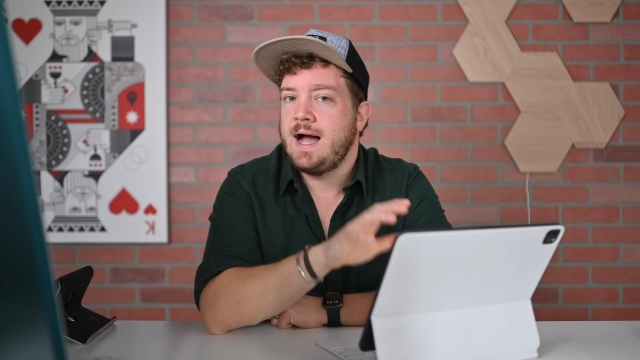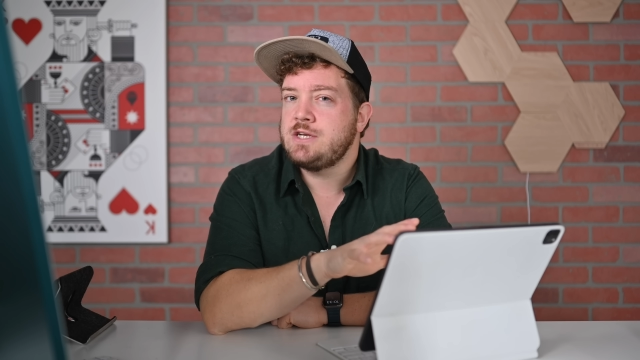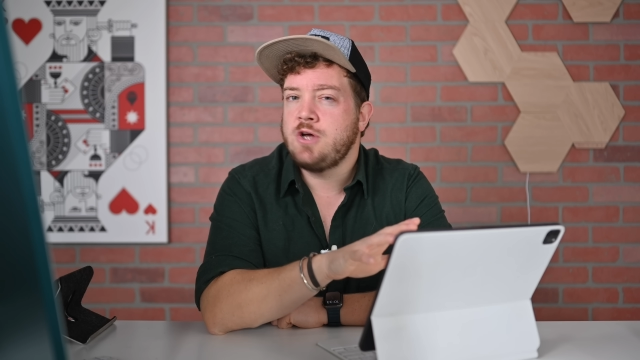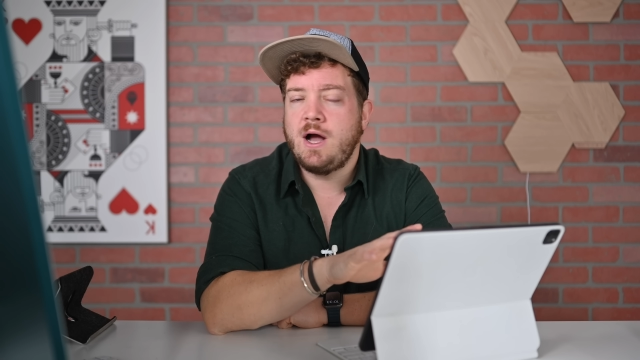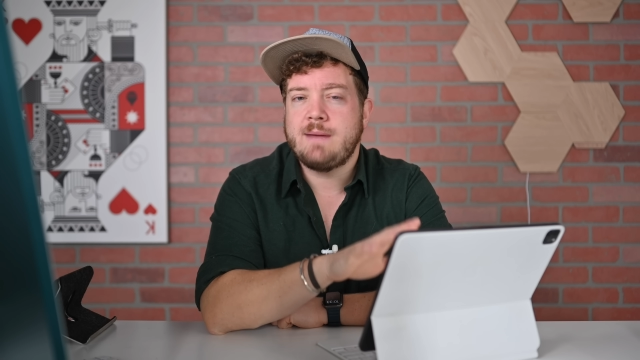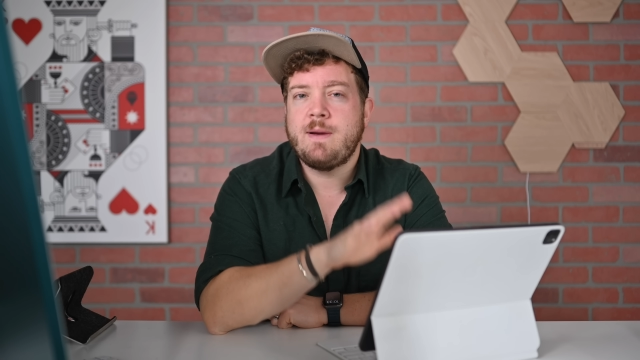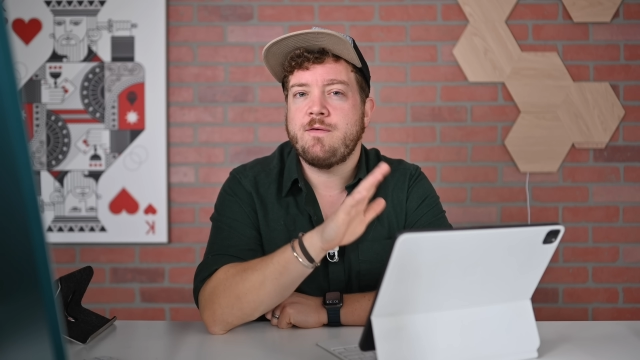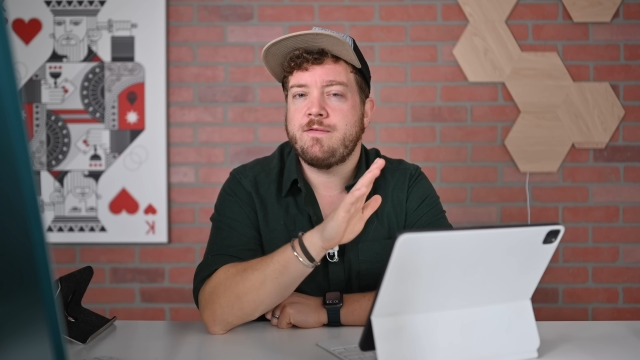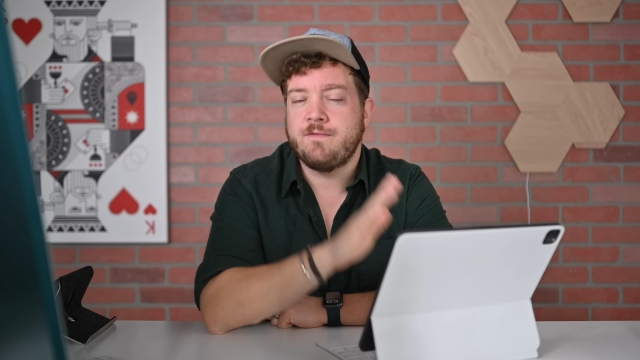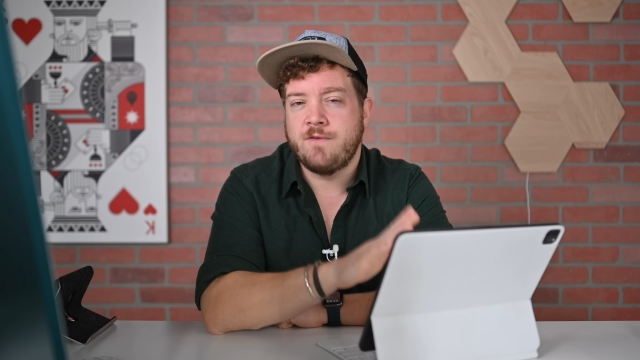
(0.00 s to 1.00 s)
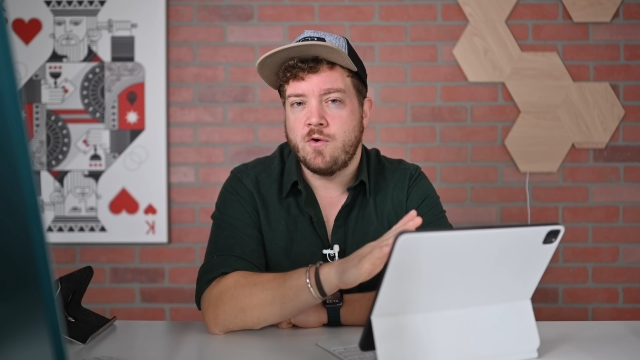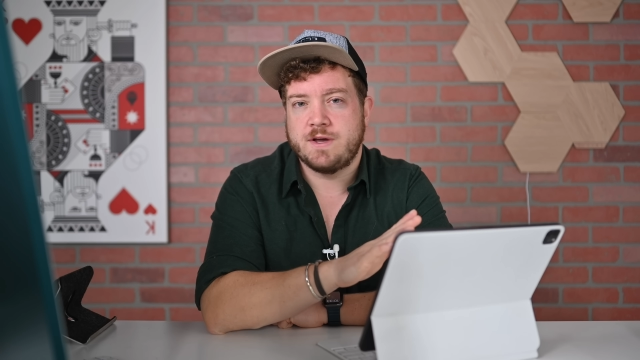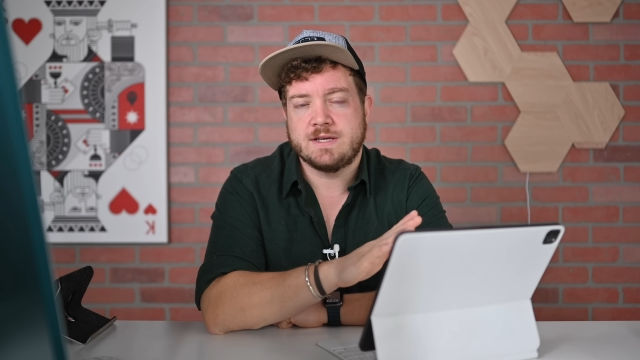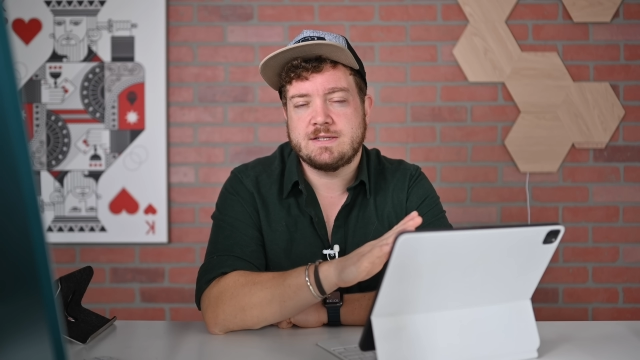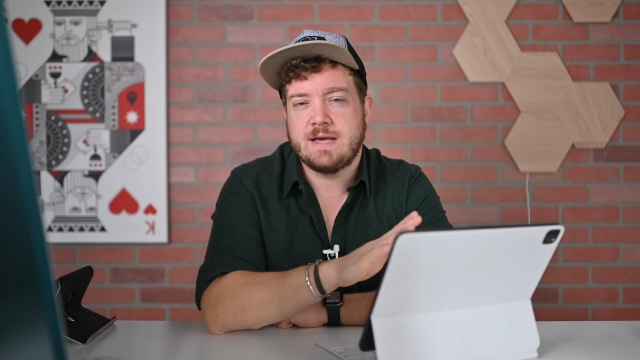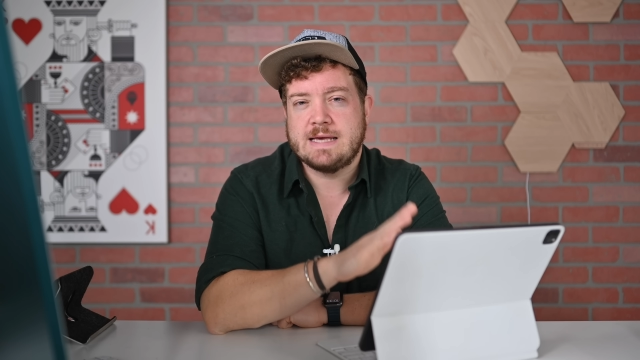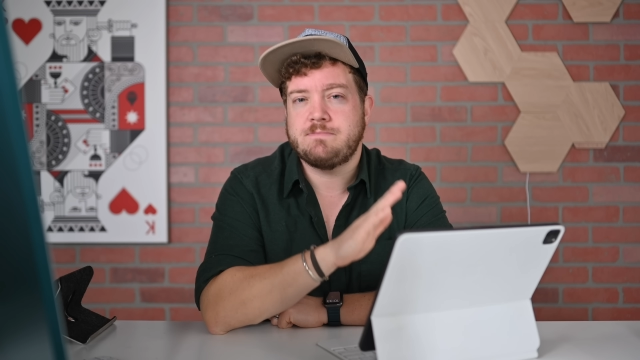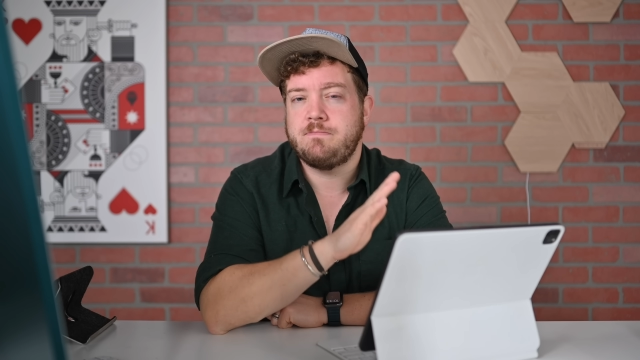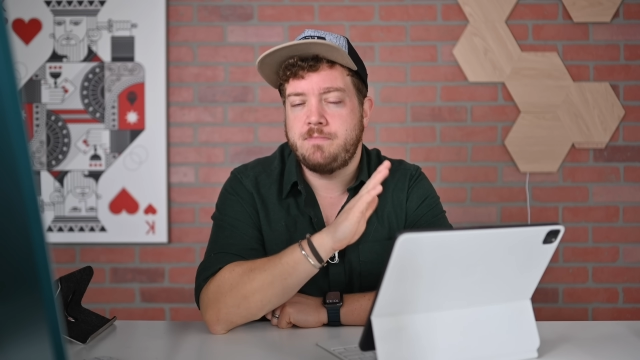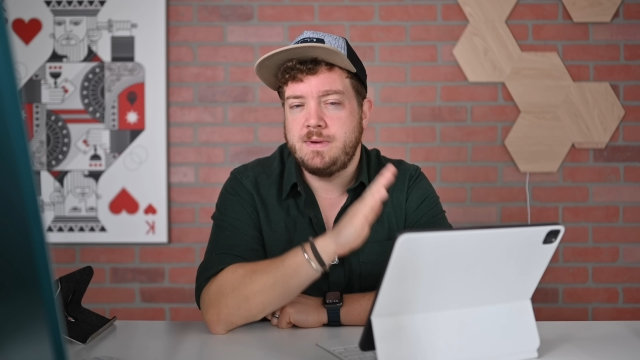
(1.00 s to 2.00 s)
I talk about focus
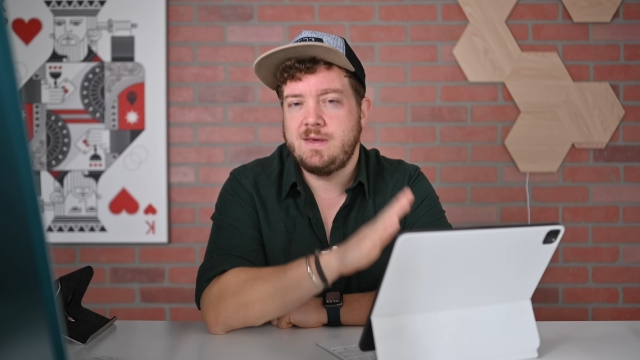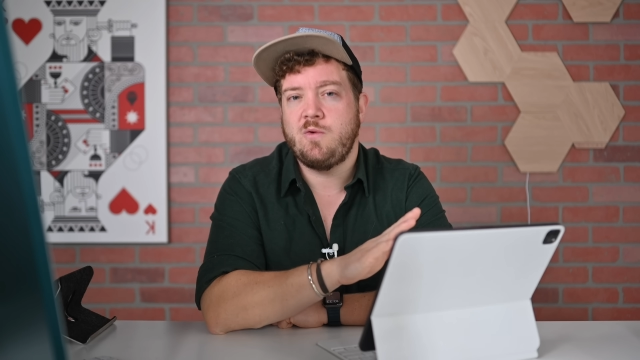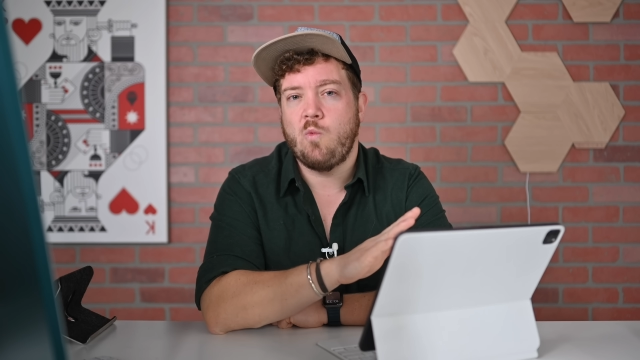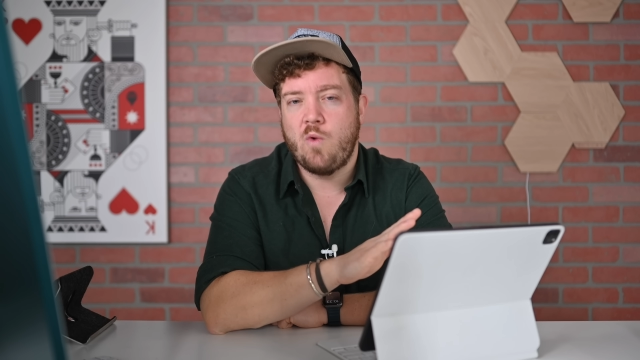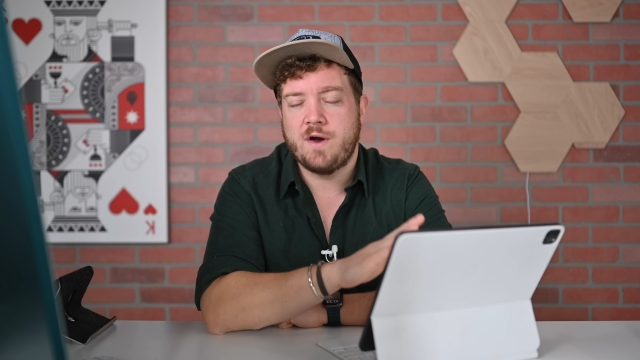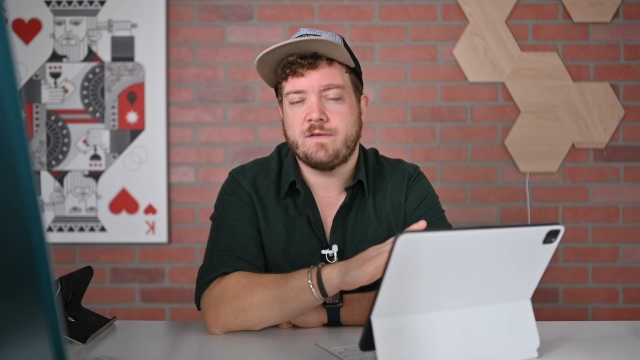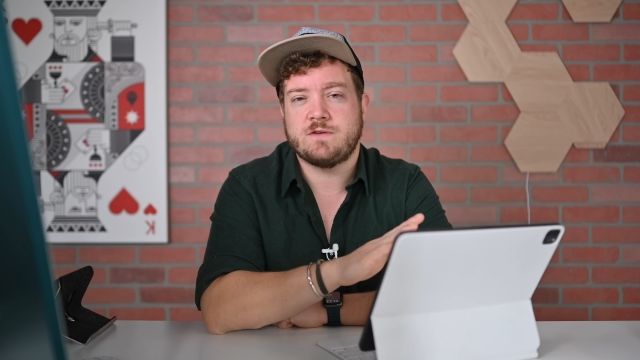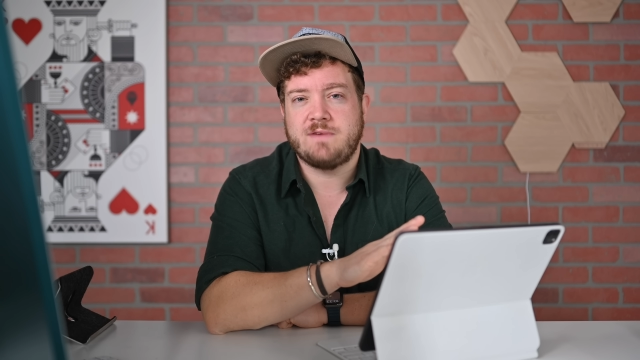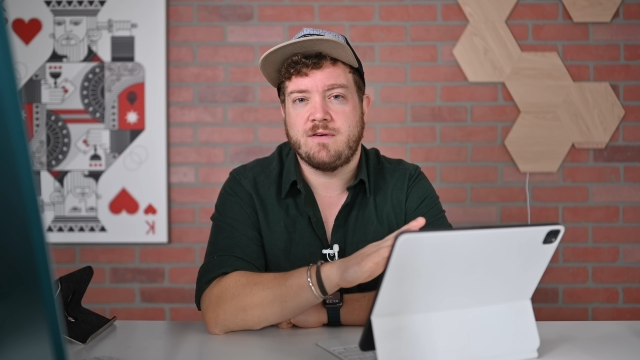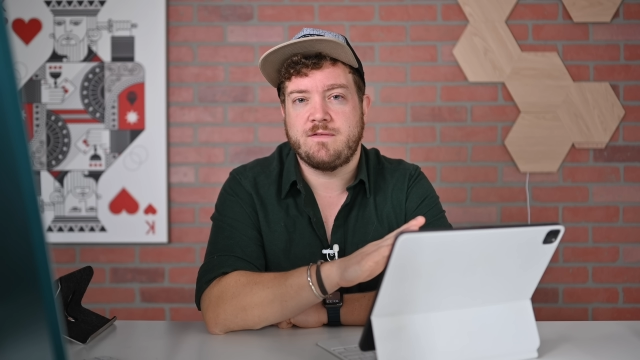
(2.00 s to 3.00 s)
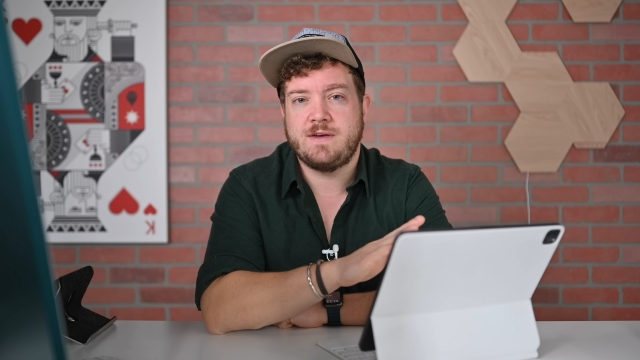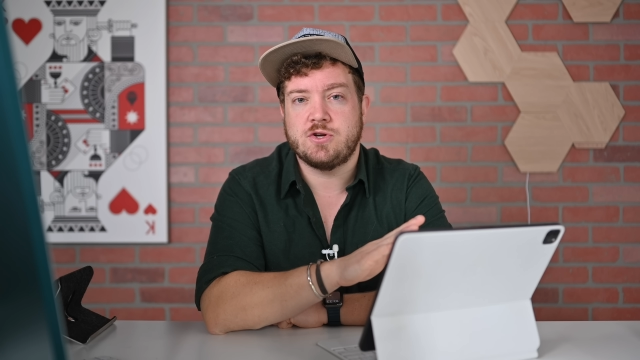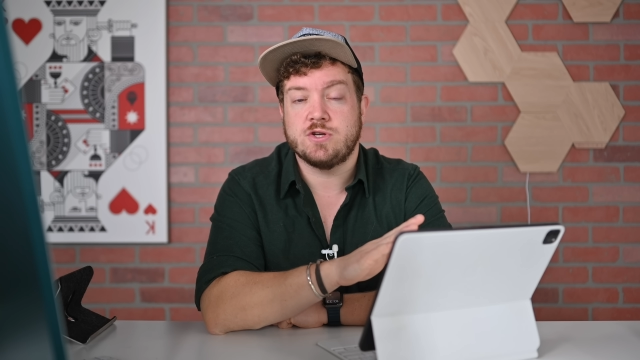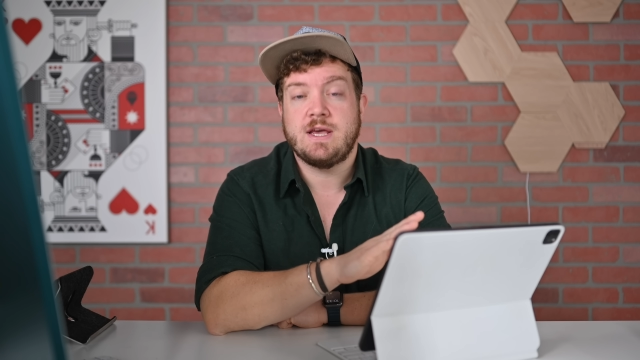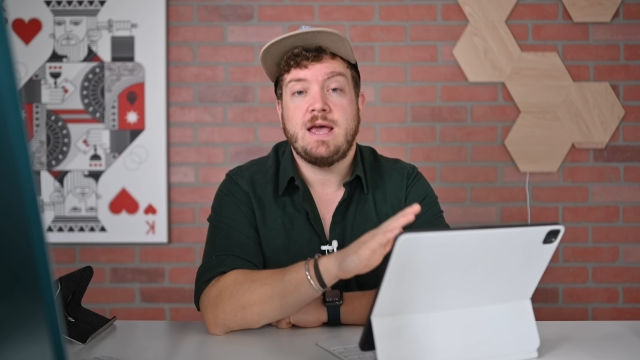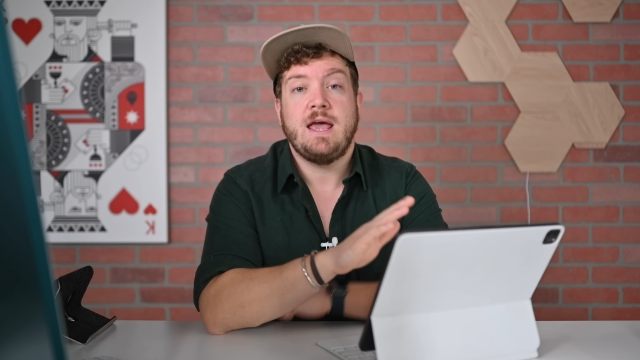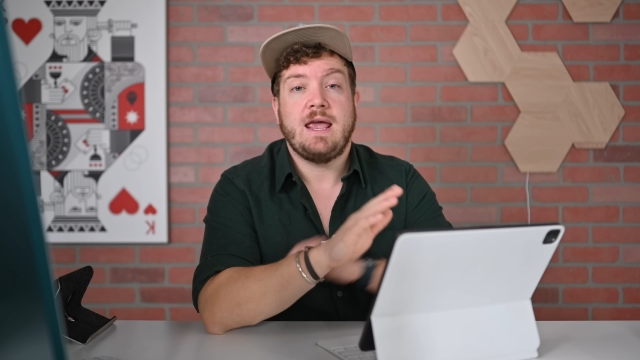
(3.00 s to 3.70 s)
as being one of those favorite features.